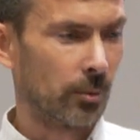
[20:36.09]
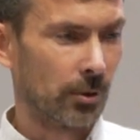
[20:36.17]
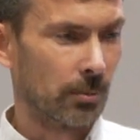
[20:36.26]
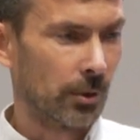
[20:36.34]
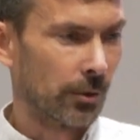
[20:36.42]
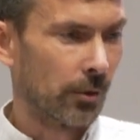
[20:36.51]

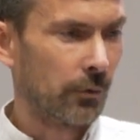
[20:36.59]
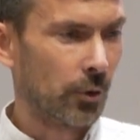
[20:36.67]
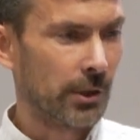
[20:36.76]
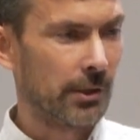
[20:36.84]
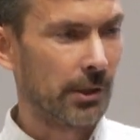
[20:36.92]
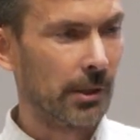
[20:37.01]
but, but, you know, of
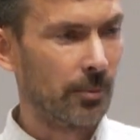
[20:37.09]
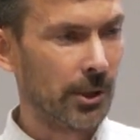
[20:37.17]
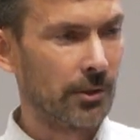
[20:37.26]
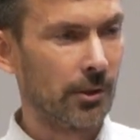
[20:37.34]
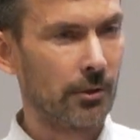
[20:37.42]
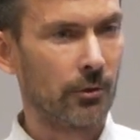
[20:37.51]
course, it's their
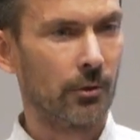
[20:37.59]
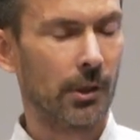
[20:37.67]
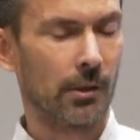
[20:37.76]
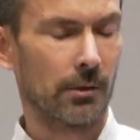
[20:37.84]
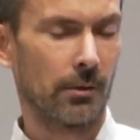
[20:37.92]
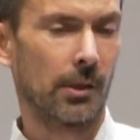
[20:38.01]
business, so you
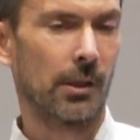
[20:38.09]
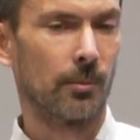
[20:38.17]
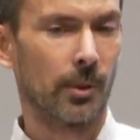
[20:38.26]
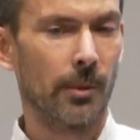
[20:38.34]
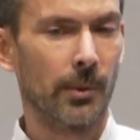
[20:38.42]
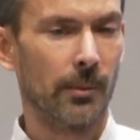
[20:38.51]
can you can
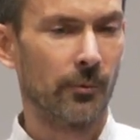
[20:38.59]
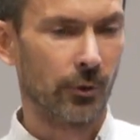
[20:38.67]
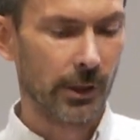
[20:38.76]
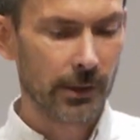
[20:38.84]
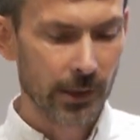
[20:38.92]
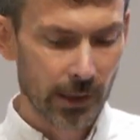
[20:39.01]
blame them for
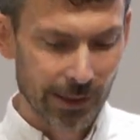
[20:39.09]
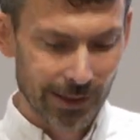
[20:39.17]
it.